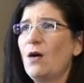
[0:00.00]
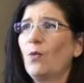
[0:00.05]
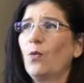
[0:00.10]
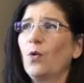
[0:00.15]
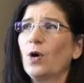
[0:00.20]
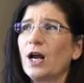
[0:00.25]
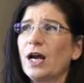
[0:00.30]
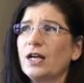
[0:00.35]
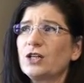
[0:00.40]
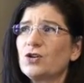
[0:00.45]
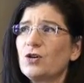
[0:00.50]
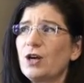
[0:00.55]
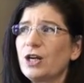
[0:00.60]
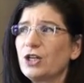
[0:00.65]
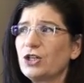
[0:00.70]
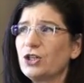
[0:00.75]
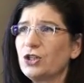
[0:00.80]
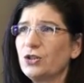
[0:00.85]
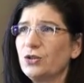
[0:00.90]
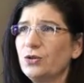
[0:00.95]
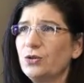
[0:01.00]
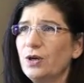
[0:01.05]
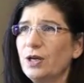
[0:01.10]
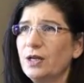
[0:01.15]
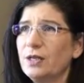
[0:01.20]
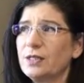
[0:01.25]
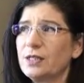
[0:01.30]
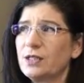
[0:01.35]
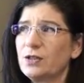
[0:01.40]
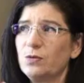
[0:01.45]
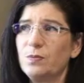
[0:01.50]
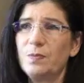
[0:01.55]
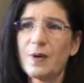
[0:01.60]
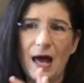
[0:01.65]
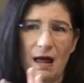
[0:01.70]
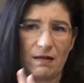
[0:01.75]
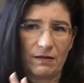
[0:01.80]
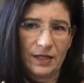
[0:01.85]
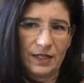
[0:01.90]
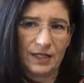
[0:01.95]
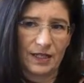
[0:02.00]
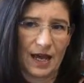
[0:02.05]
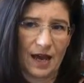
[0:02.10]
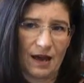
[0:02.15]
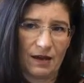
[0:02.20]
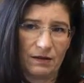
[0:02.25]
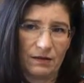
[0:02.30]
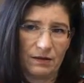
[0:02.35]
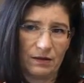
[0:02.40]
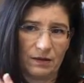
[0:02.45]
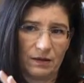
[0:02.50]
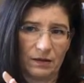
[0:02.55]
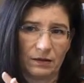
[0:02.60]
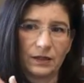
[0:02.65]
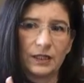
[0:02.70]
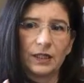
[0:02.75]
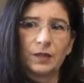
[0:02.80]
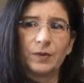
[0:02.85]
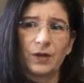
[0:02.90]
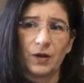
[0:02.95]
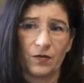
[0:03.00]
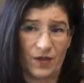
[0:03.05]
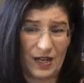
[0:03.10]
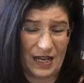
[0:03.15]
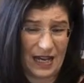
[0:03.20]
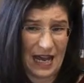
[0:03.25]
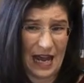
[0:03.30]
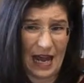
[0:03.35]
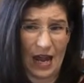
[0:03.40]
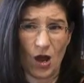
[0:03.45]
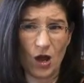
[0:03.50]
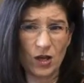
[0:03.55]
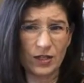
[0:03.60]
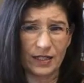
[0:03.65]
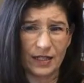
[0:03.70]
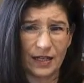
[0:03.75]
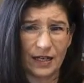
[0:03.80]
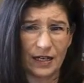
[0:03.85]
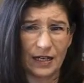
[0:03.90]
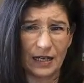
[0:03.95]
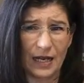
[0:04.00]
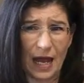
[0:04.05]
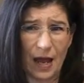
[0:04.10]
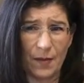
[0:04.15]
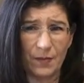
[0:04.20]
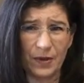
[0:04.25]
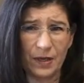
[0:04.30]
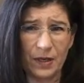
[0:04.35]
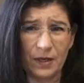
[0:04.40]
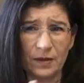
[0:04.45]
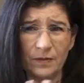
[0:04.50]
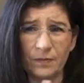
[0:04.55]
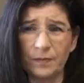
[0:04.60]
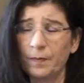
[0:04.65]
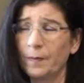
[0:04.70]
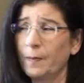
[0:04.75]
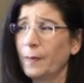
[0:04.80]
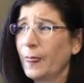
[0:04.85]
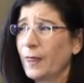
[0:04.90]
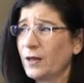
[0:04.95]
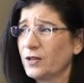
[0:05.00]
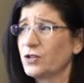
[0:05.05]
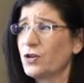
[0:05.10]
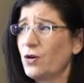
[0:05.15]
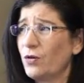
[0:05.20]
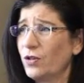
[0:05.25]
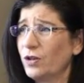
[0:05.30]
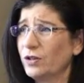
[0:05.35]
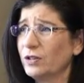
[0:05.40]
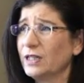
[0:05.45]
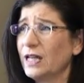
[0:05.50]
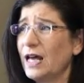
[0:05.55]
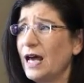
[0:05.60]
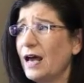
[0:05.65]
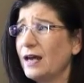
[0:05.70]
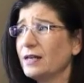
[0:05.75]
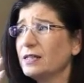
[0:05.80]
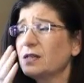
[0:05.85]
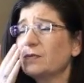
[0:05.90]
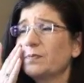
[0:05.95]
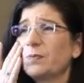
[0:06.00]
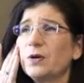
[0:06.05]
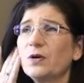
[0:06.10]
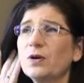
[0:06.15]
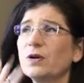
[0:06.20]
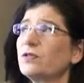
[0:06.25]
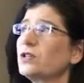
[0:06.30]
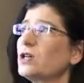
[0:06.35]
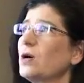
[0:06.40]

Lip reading: What I try to do is to balance the little bit of the chaos that can happen. So the last period